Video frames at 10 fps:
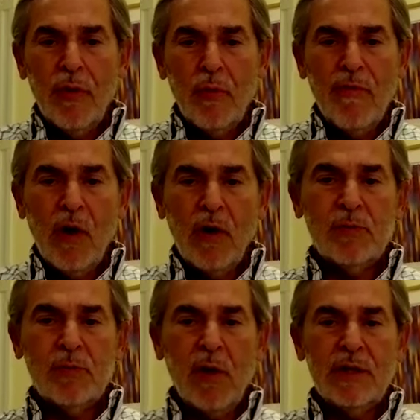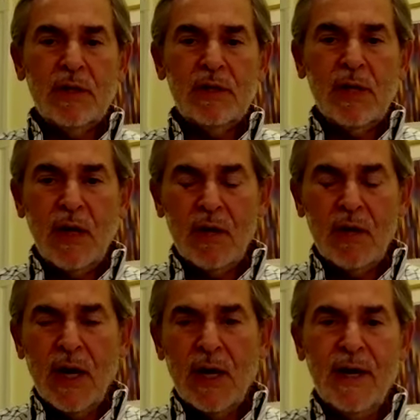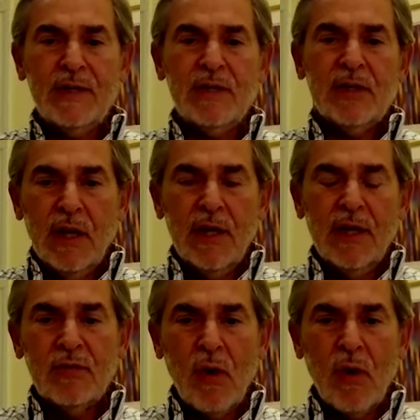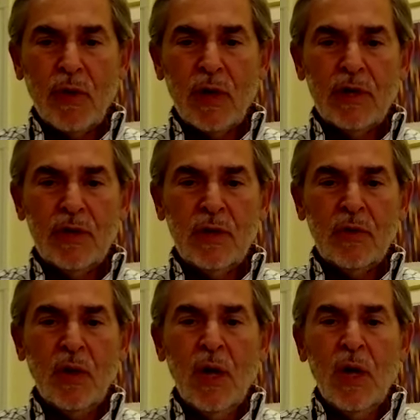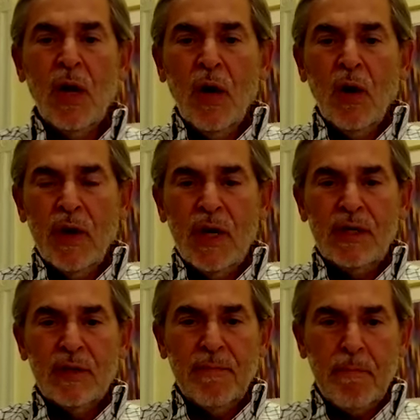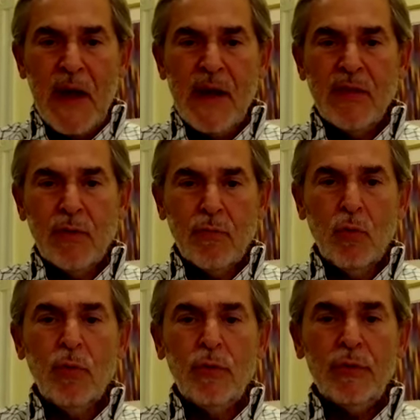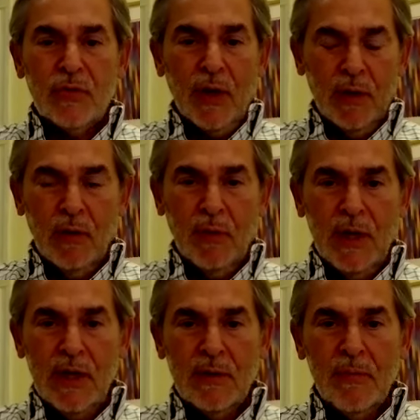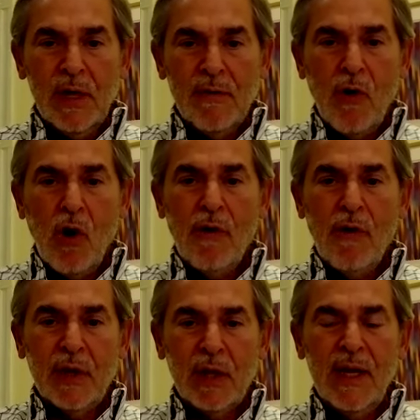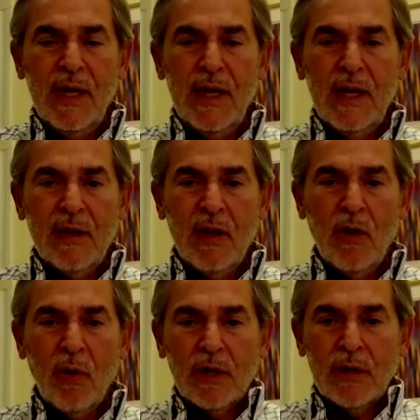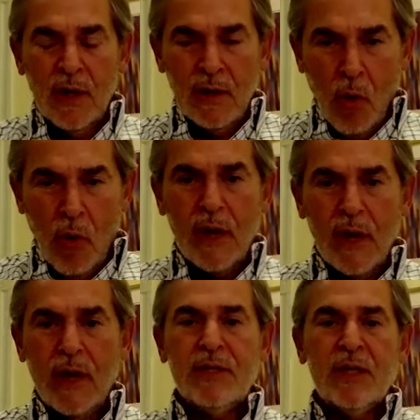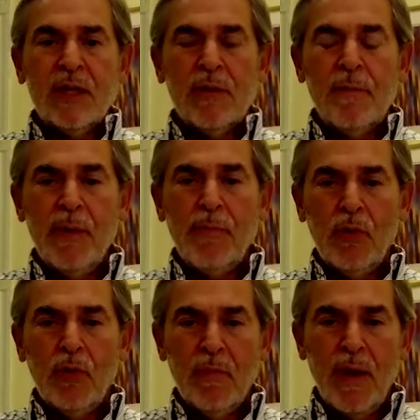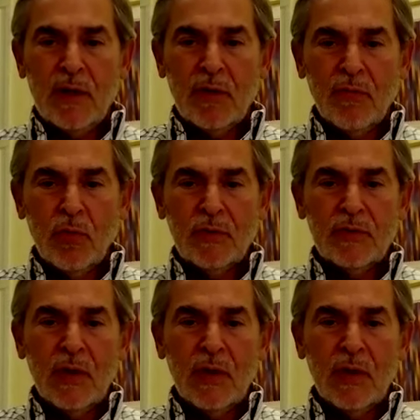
we've always played, to say, okay, guys, here's what we're going to do. We need to make the rules still. We need to be involved in leading the organizing the people who make the rules.